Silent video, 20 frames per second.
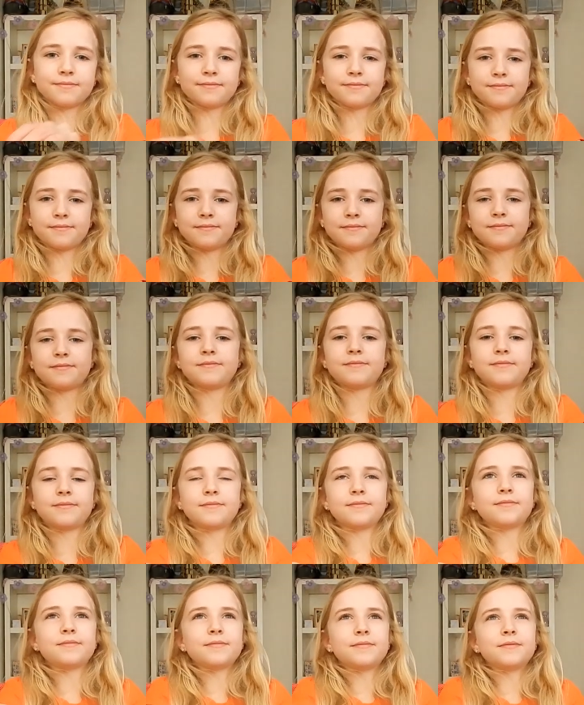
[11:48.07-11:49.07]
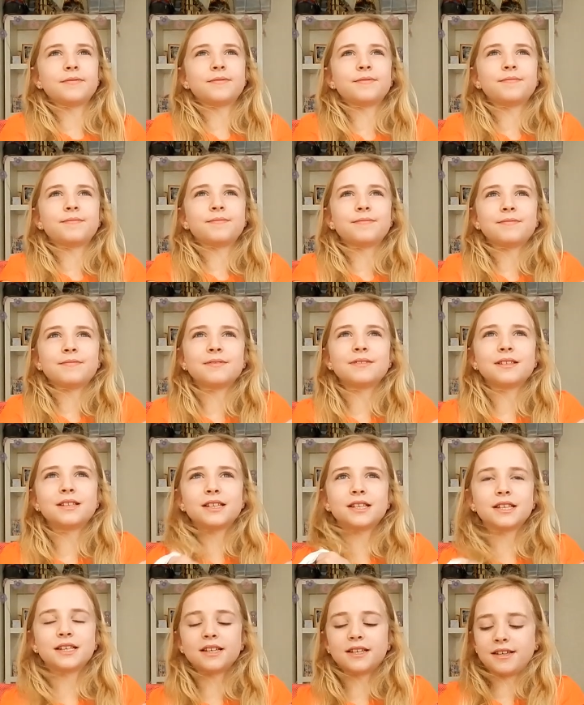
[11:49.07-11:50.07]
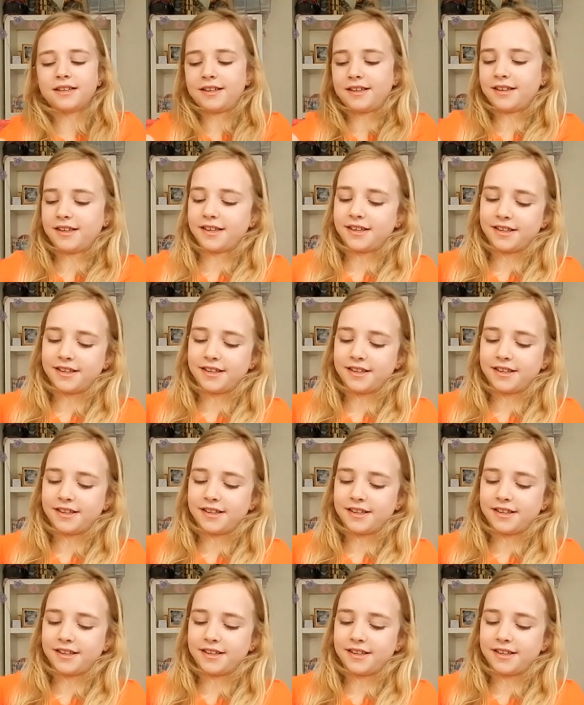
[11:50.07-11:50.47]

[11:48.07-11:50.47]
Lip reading: (silence)